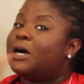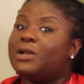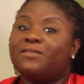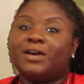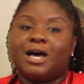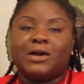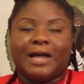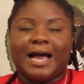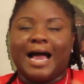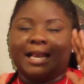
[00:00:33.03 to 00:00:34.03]
Don't even go
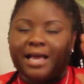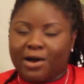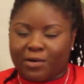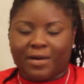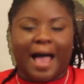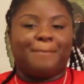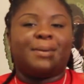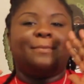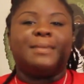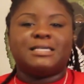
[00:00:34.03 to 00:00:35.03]
there. I know I've
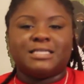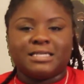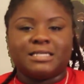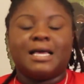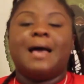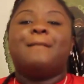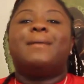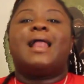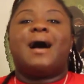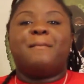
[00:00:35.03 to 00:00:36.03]
been missing,
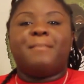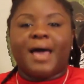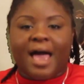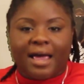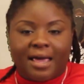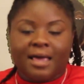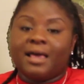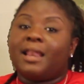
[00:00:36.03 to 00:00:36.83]
but I'm back.